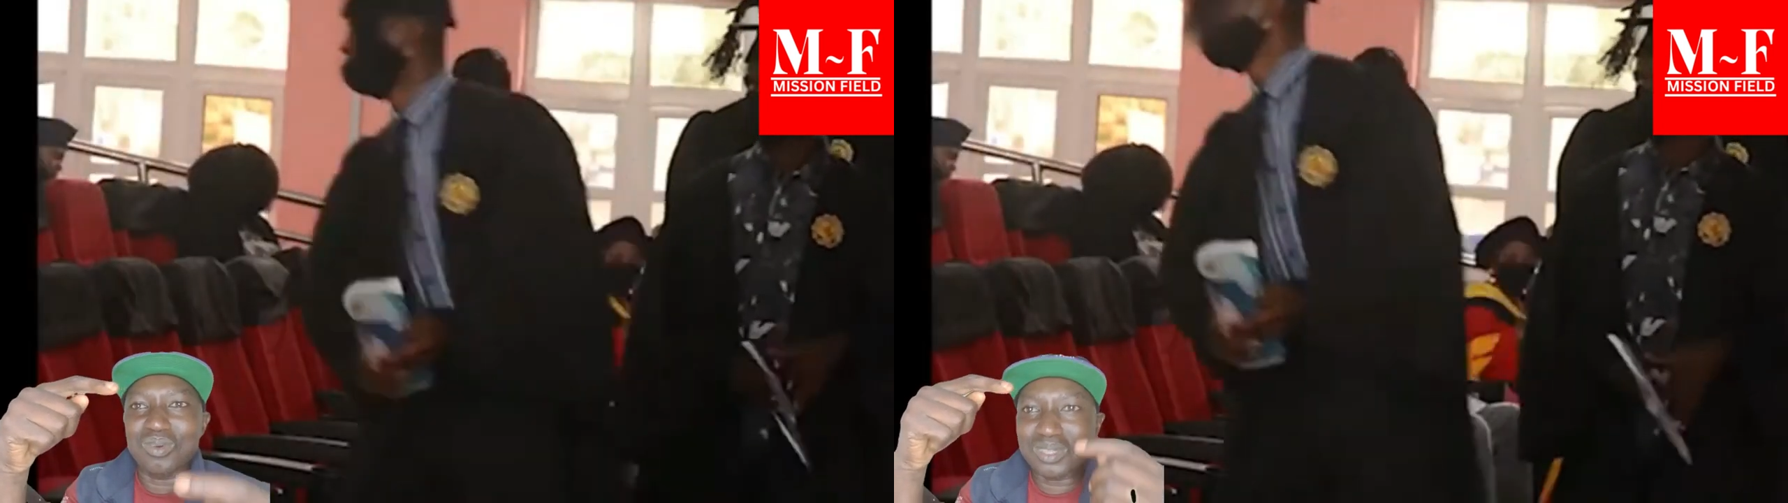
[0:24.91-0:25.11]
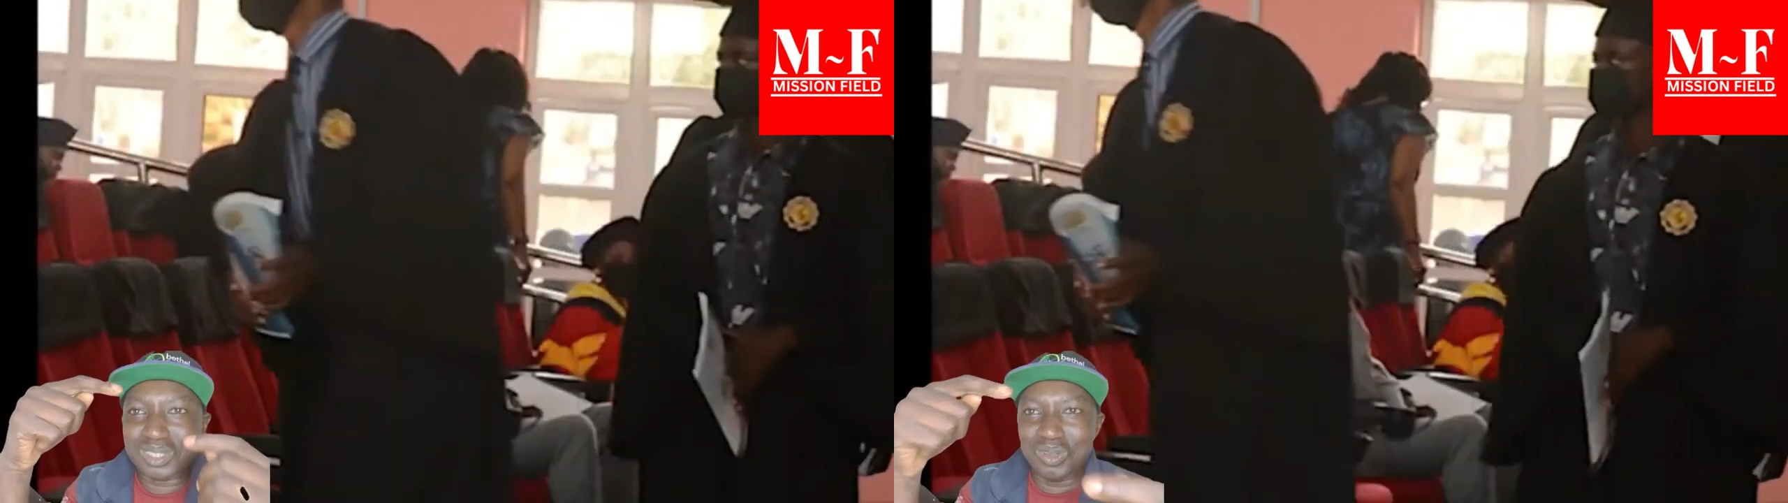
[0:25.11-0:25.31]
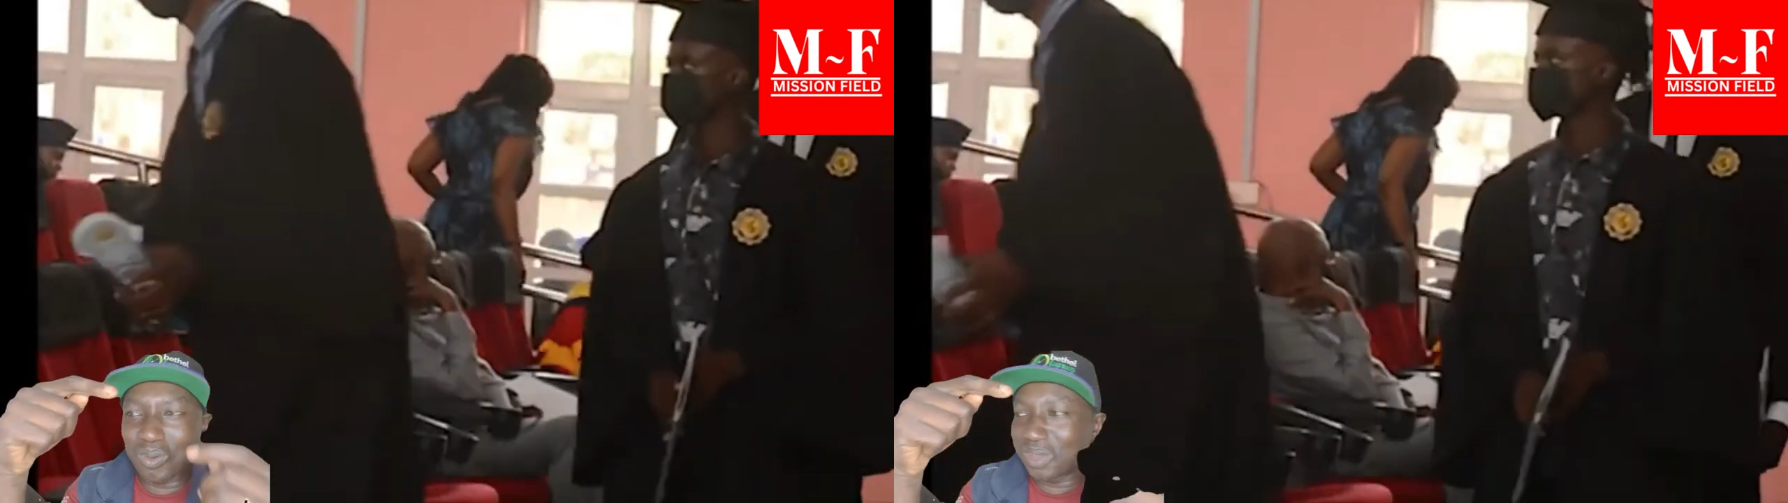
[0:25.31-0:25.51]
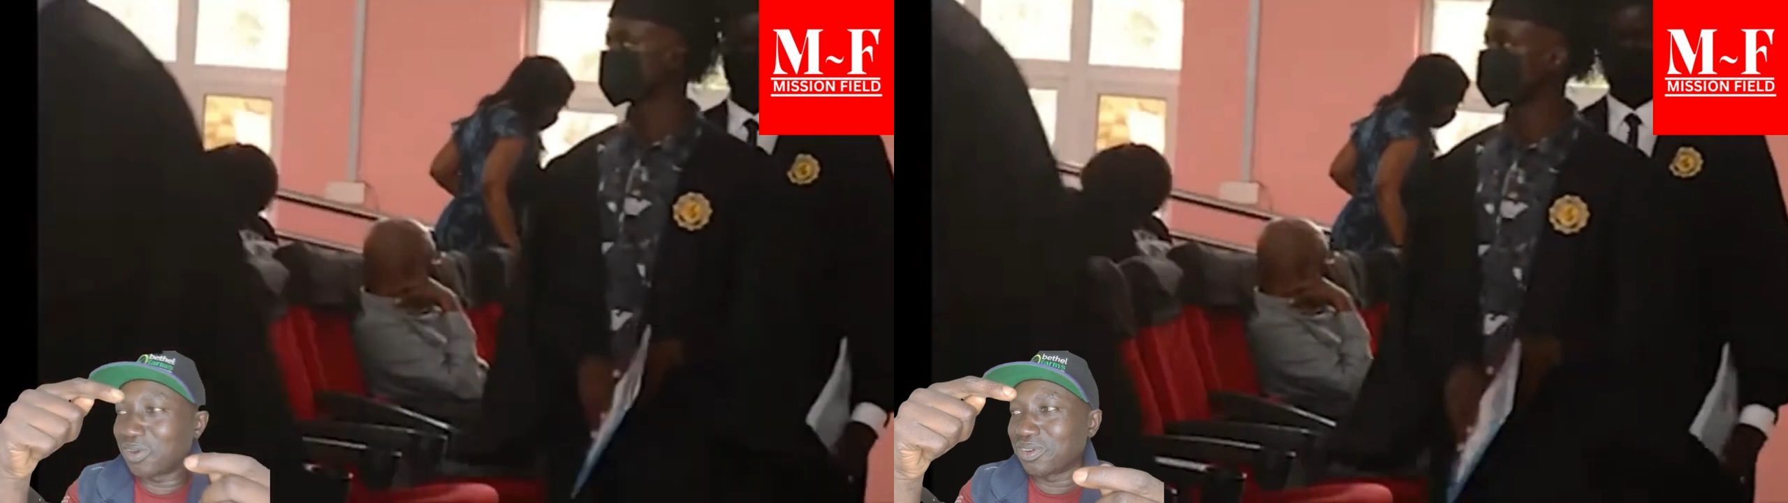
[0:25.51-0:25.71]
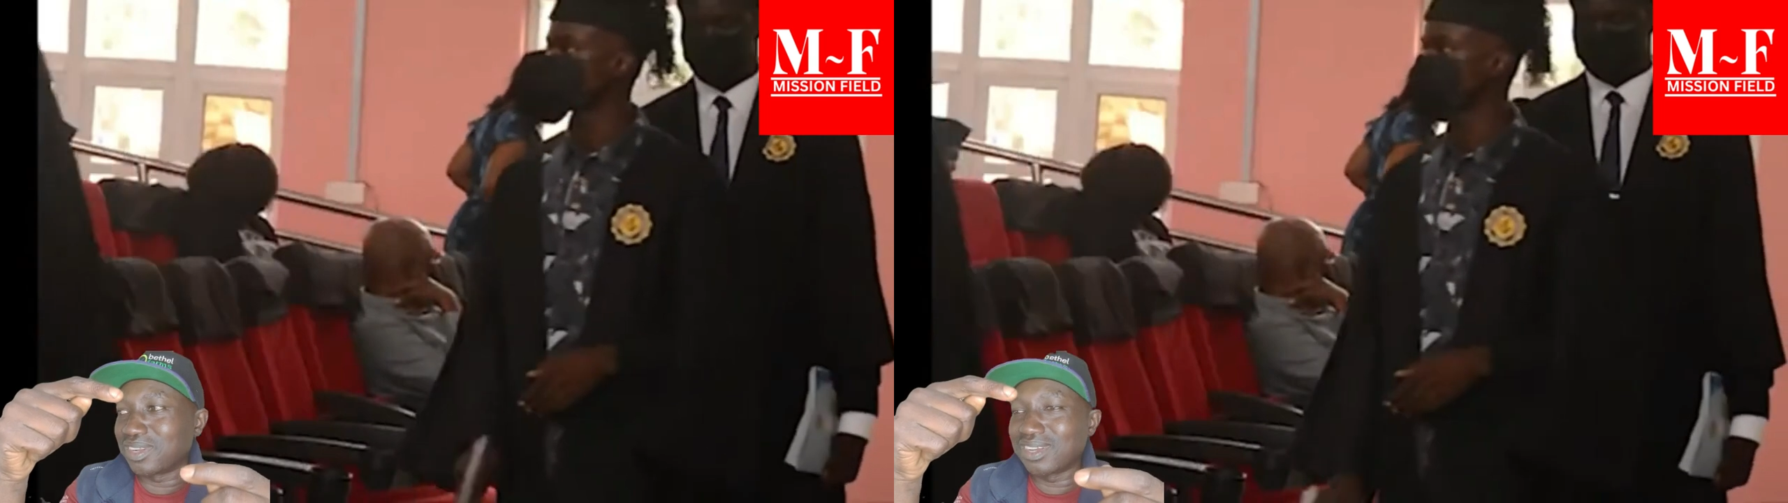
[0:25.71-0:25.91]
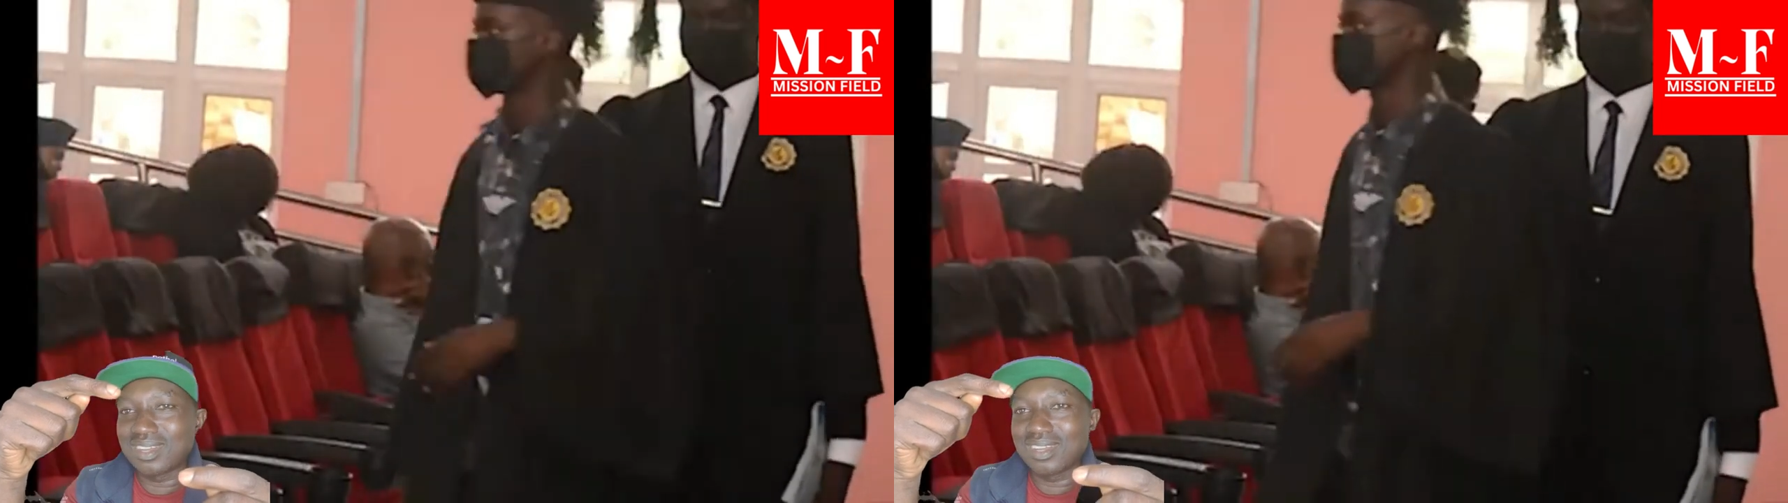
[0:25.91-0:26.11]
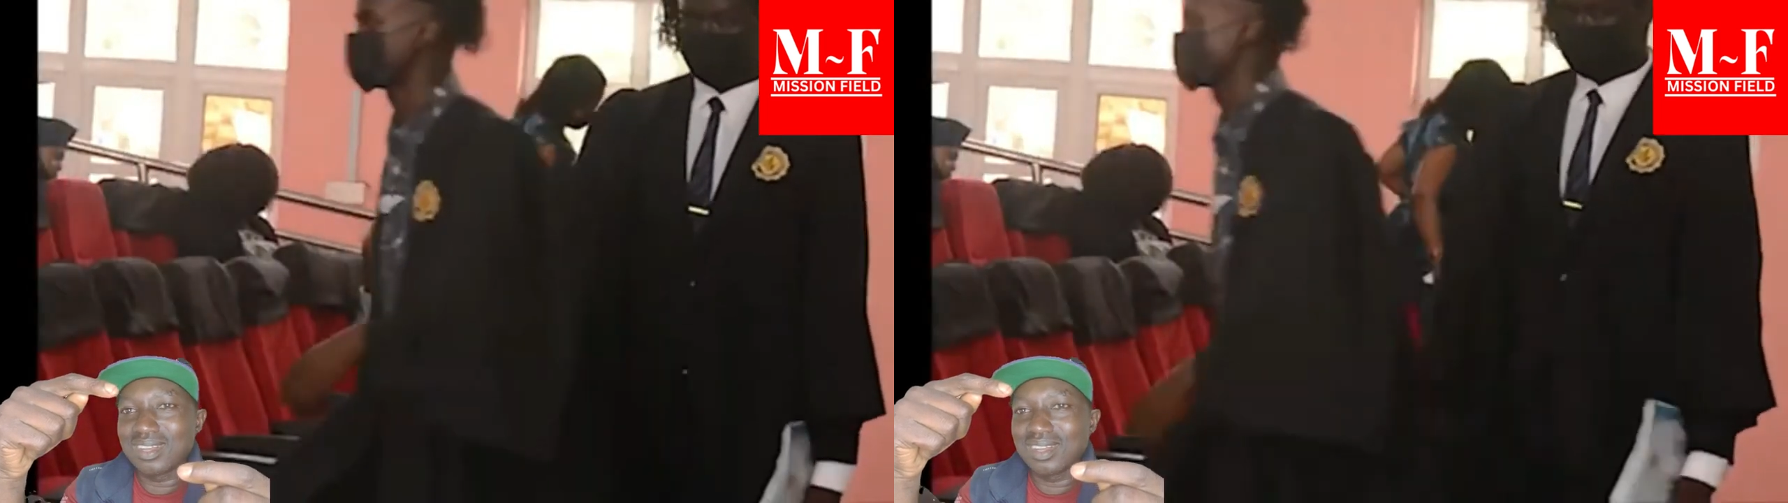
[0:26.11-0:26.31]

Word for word: The report has caused an